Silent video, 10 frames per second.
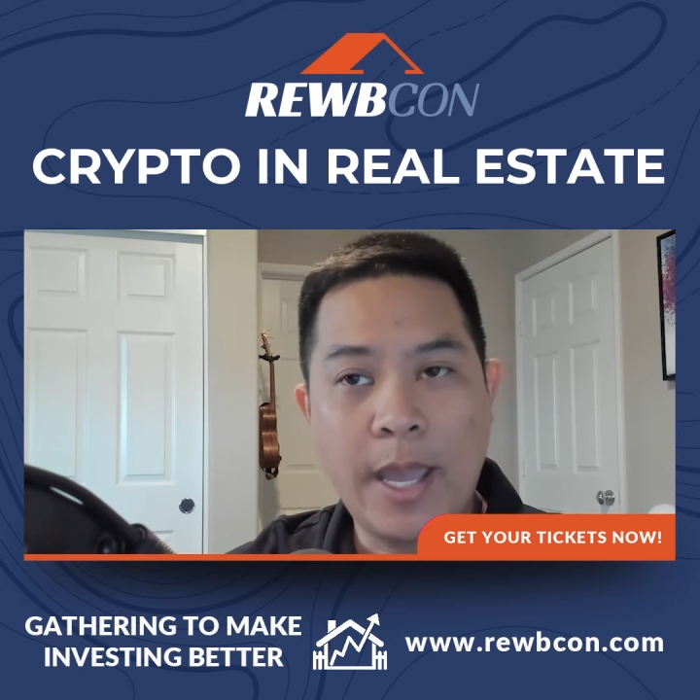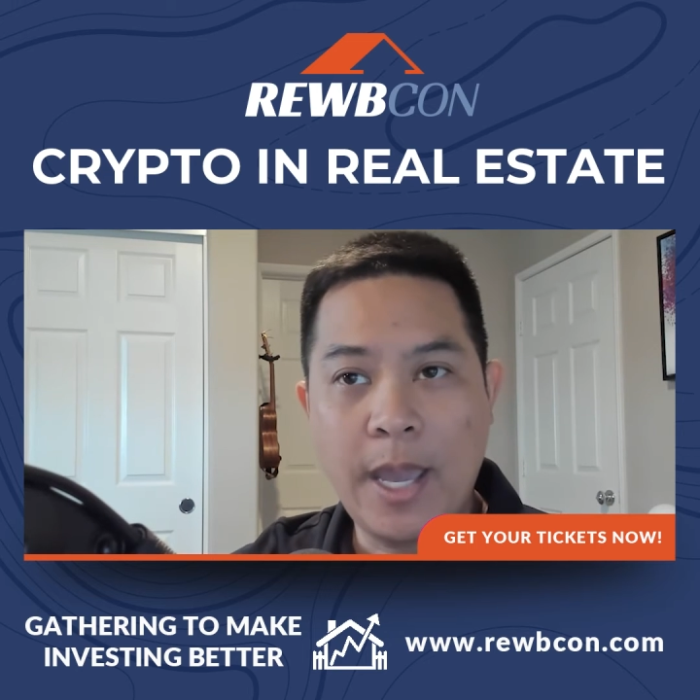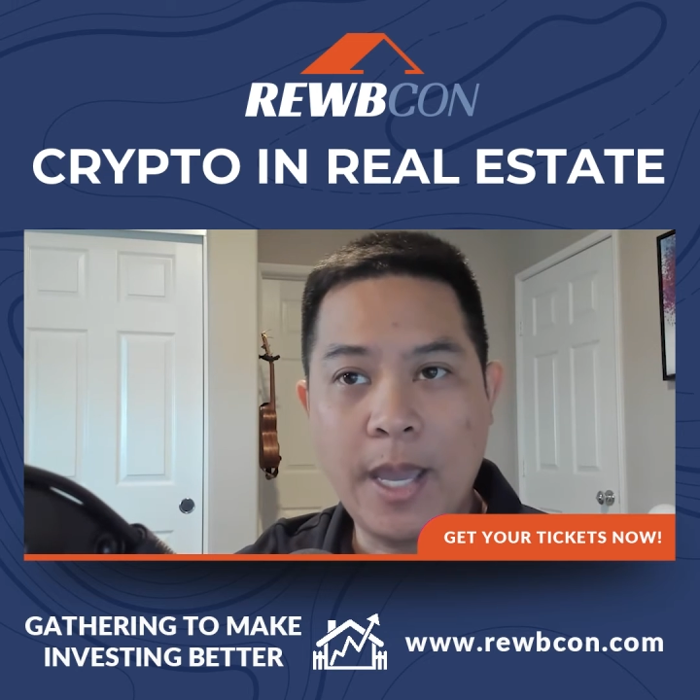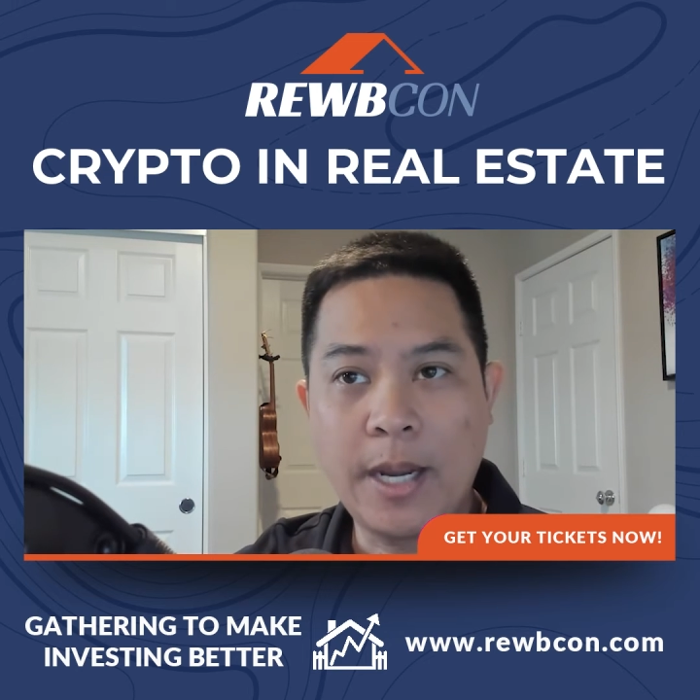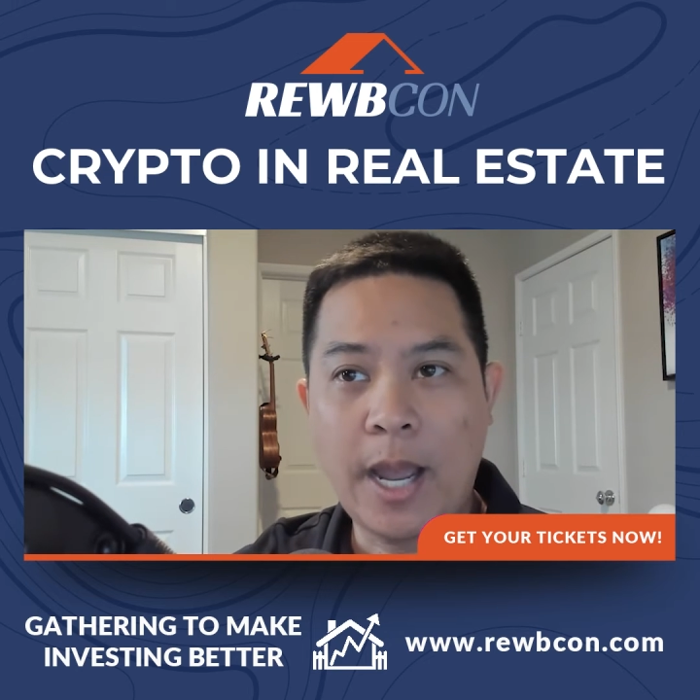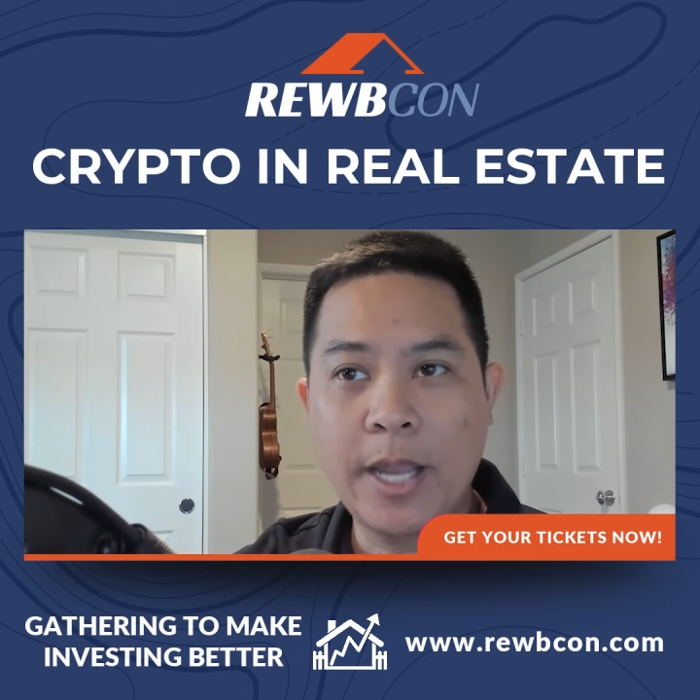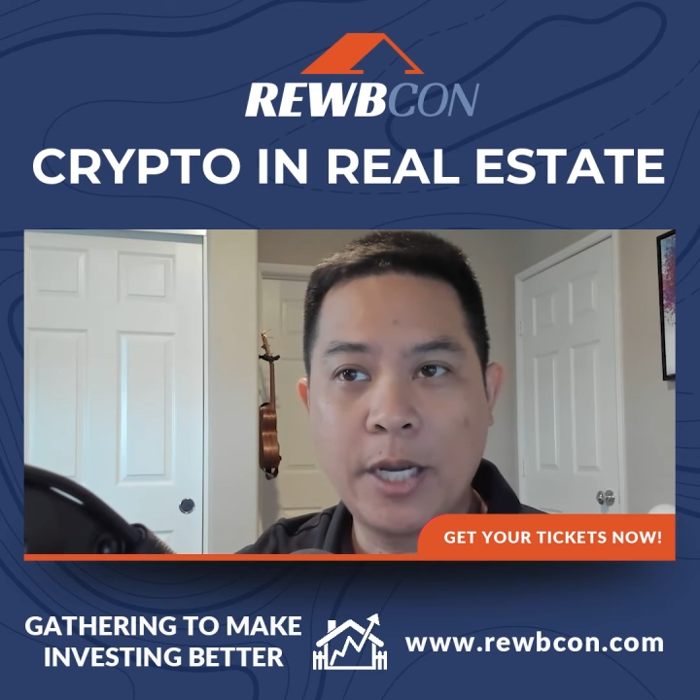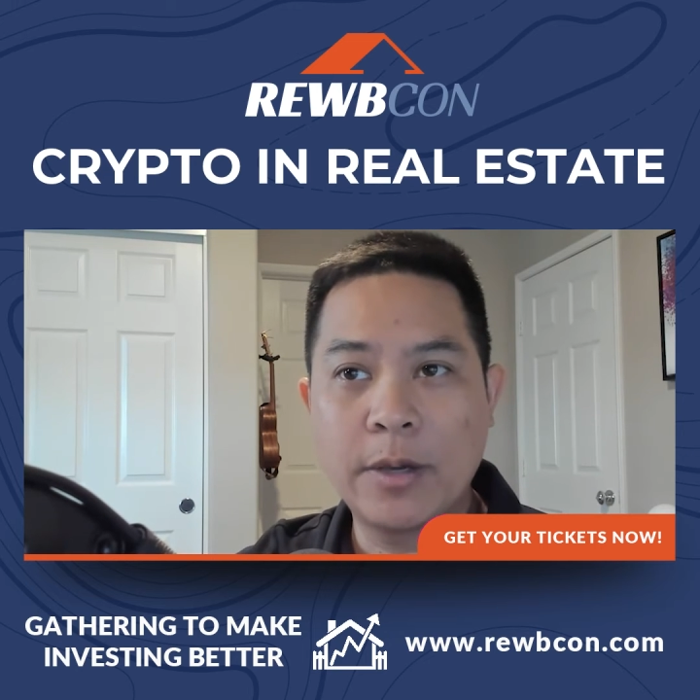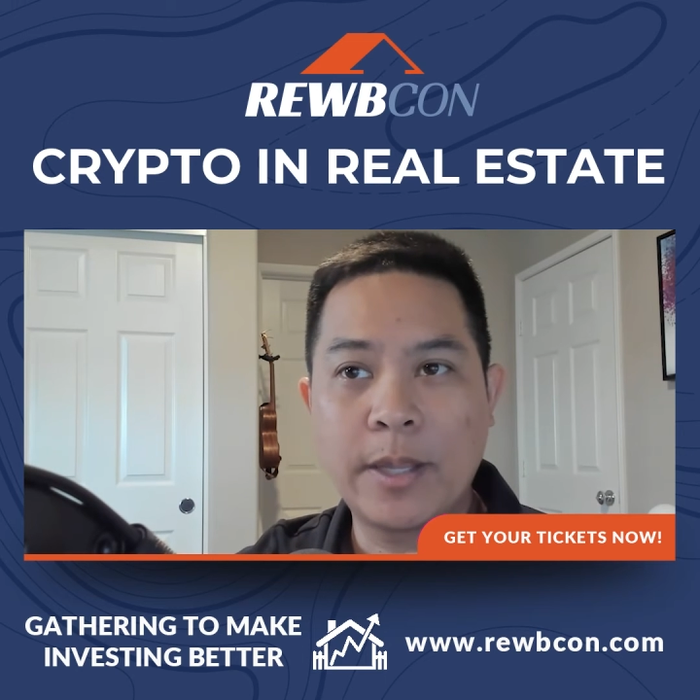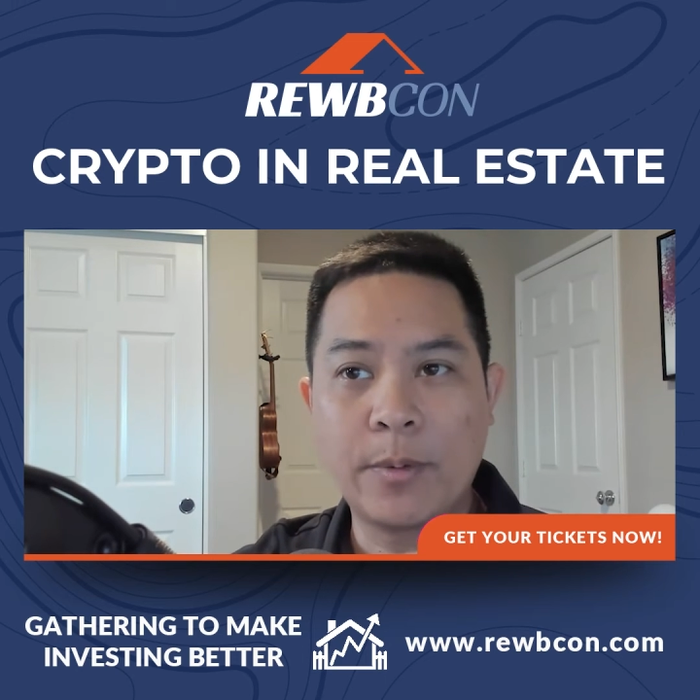And I
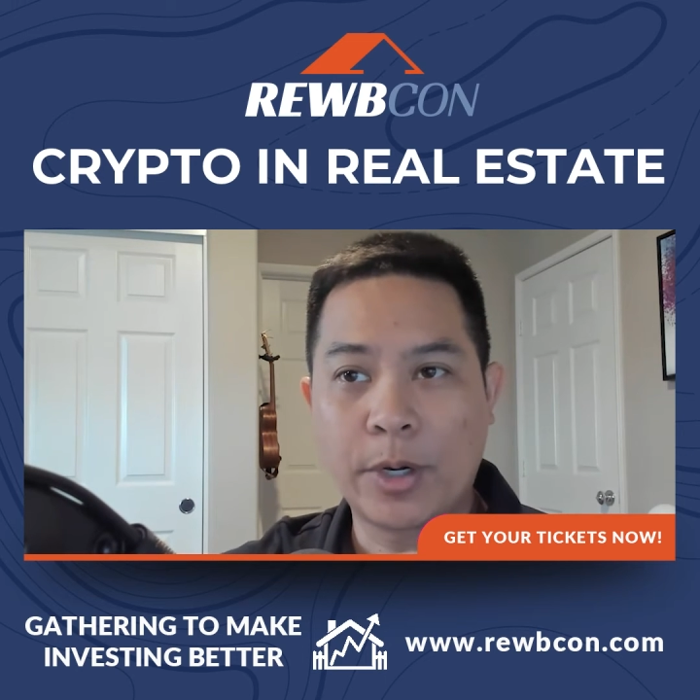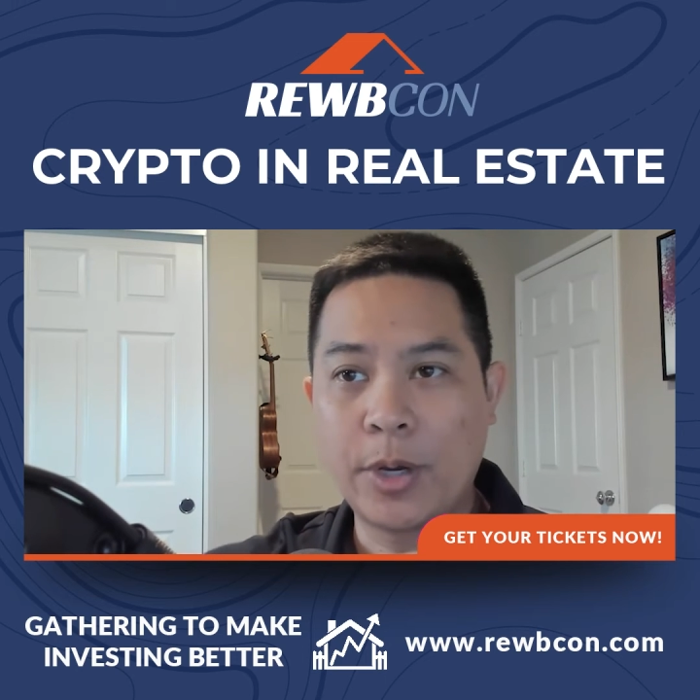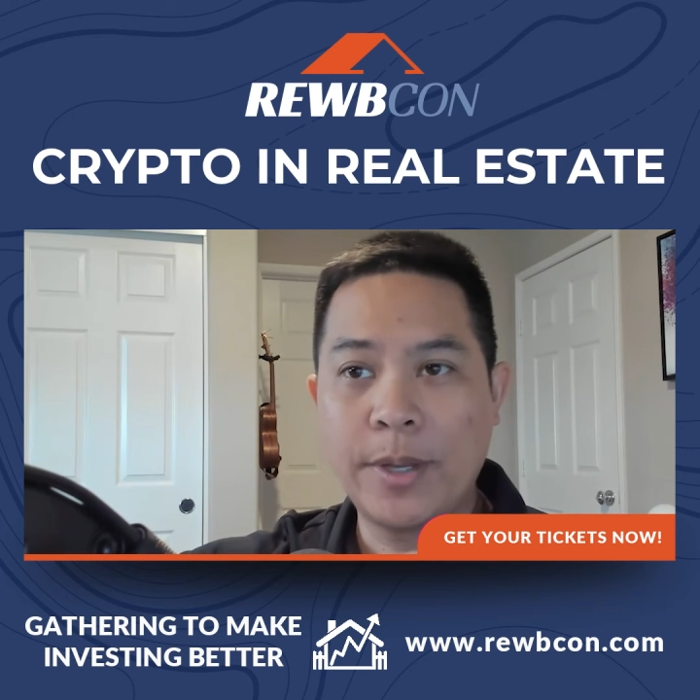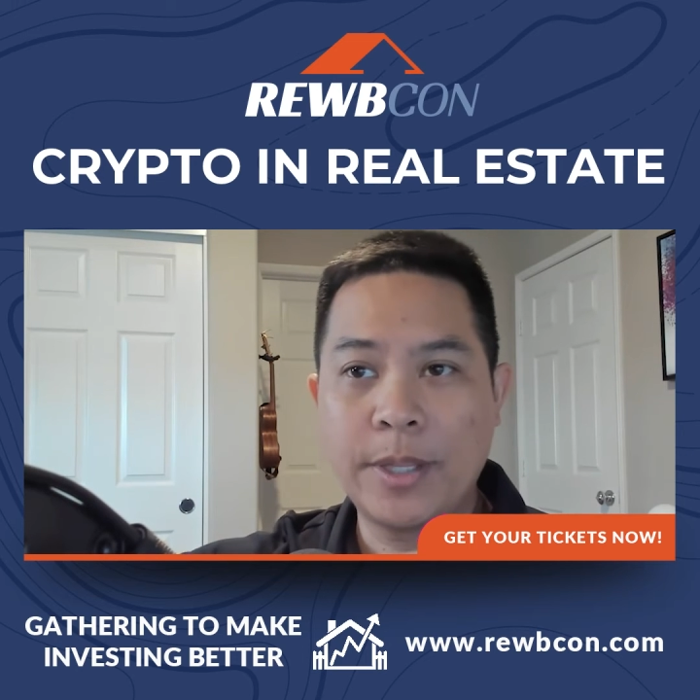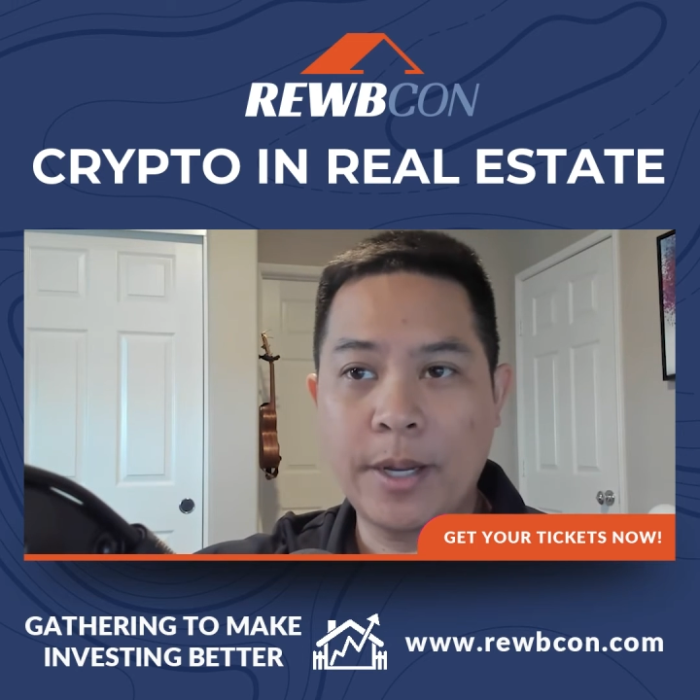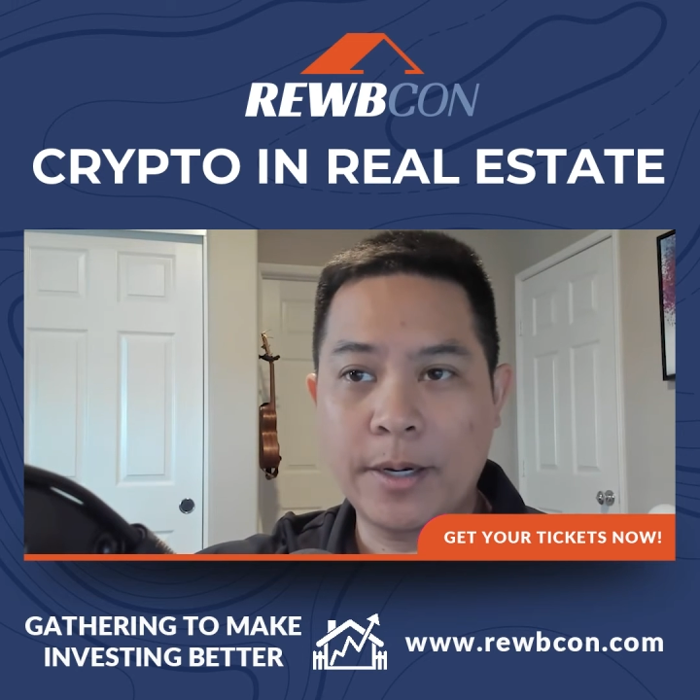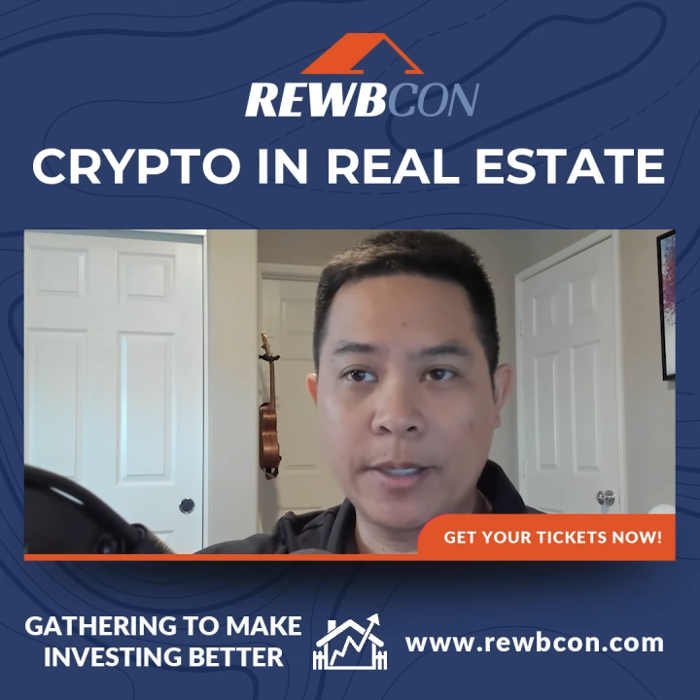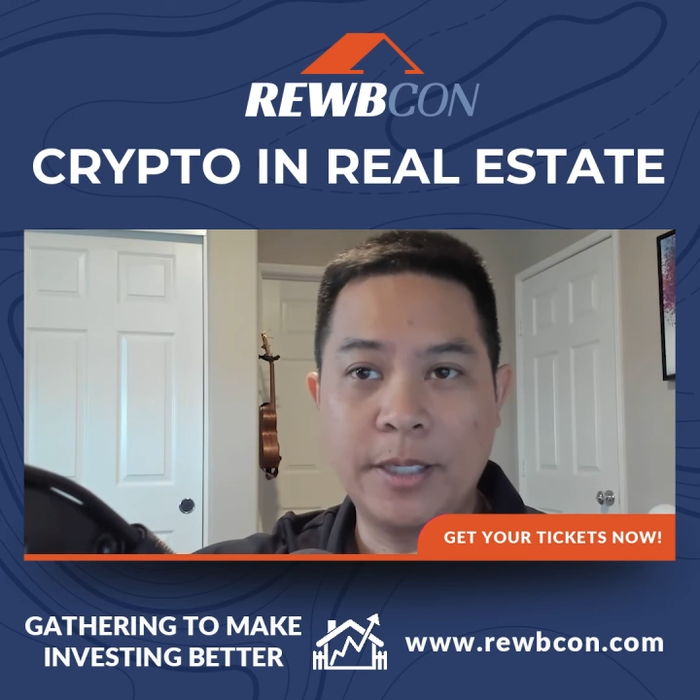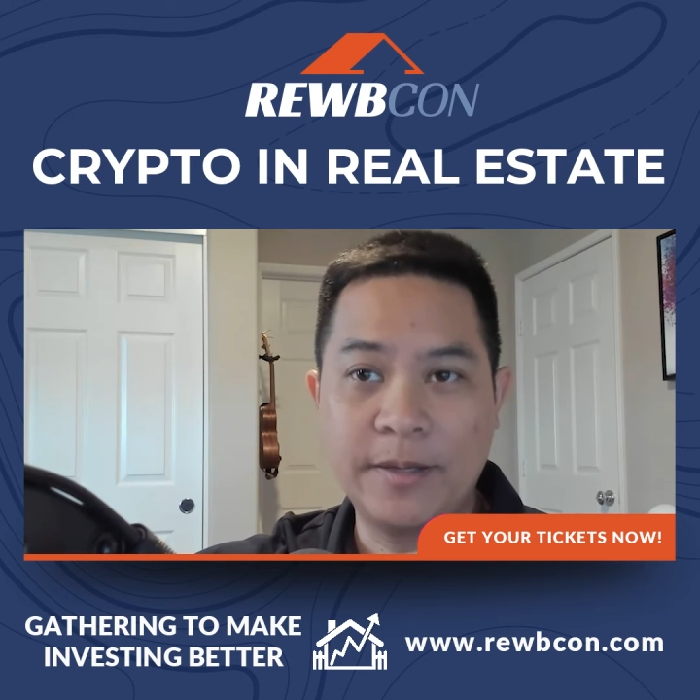know that we're going there,